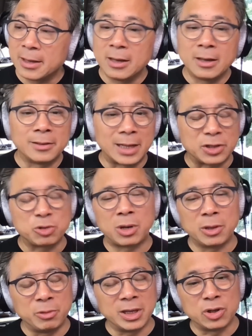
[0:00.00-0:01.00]
that's why
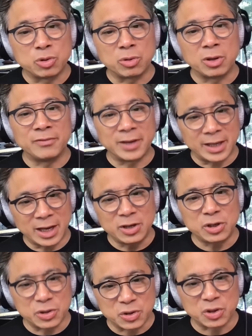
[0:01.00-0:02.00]
we enjoy
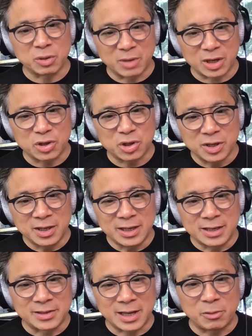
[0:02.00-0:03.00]
vacation so much,
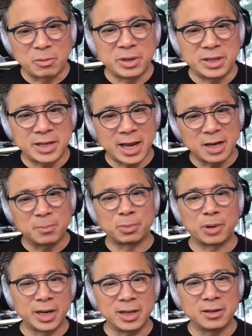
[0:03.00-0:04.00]
is that when we take a
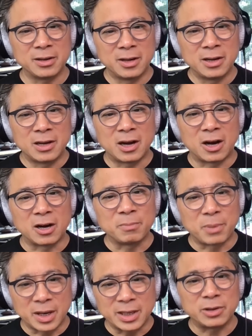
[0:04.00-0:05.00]
break, our
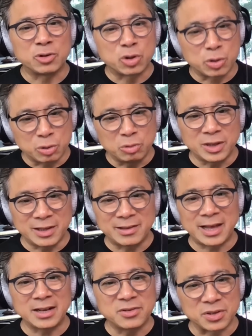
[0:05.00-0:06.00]
body truly
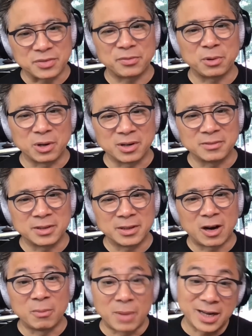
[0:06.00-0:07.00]
thanks us for it.
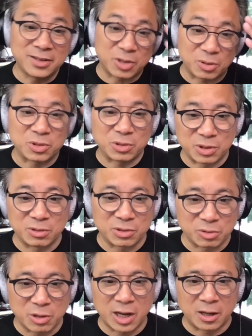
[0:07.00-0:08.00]
Our minds also do as
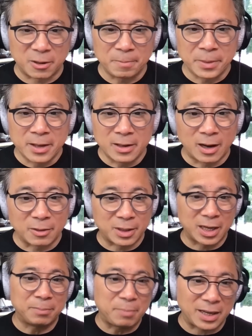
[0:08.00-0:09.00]
well. Our
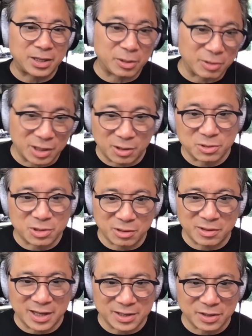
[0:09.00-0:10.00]
gut bacteria also
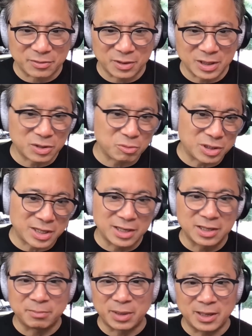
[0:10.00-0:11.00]
thanks us for it, because we tend
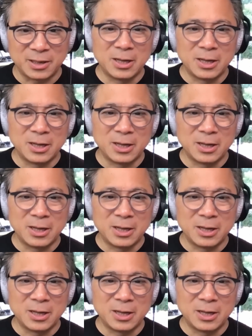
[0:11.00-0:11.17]
to be